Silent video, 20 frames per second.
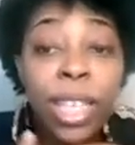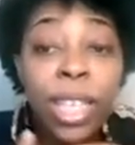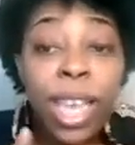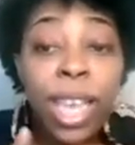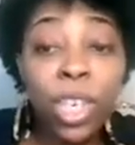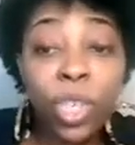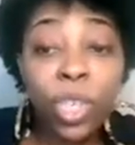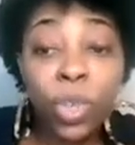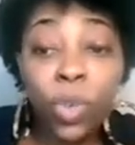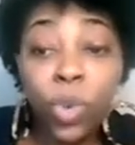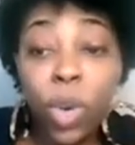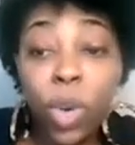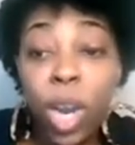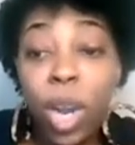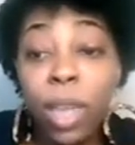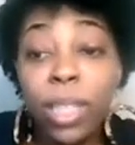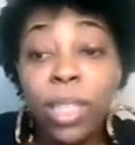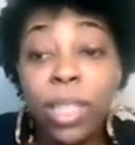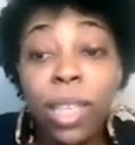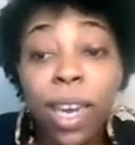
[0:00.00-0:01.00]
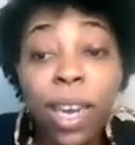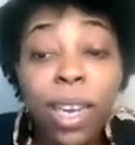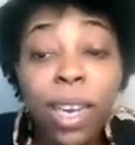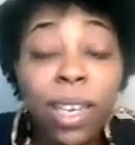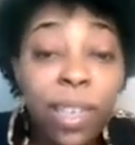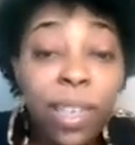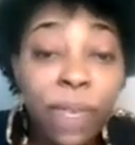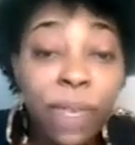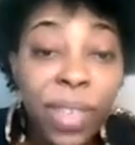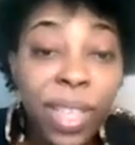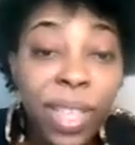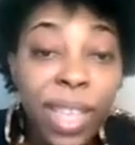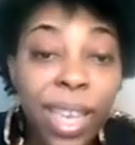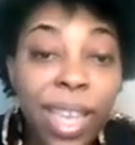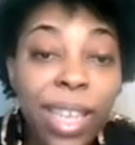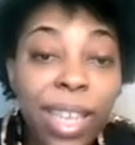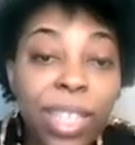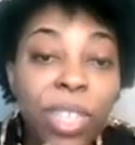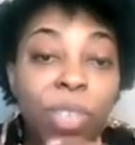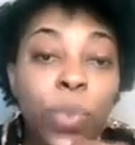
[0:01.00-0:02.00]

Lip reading: schedule a ton of different things.